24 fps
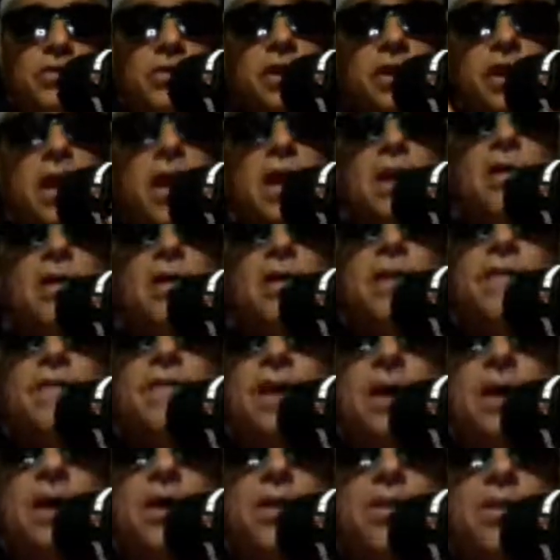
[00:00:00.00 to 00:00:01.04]
And hey, look, if
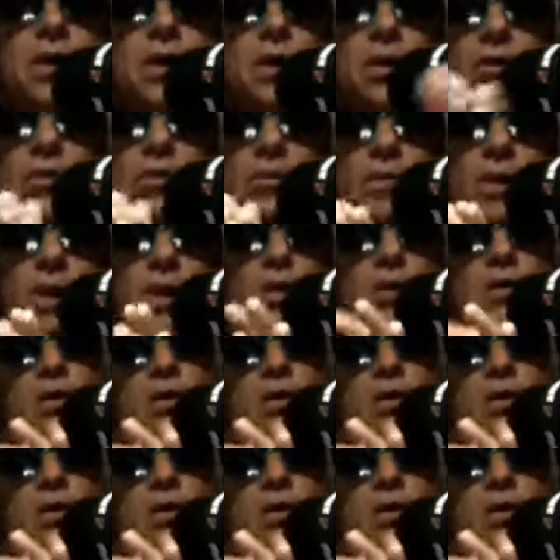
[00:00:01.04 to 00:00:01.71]
I don't know them all,